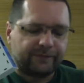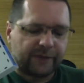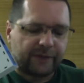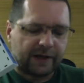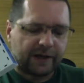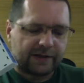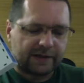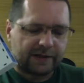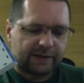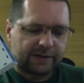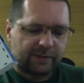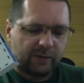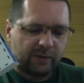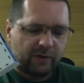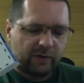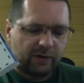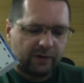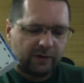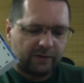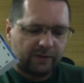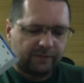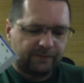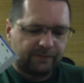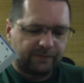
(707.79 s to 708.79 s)
access
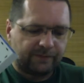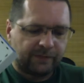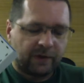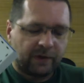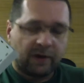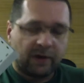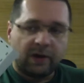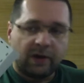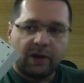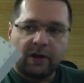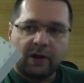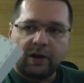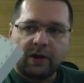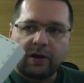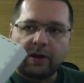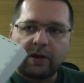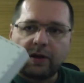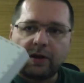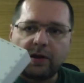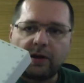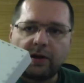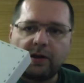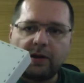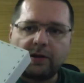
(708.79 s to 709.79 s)
point,
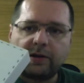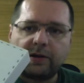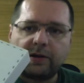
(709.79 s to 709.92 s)
and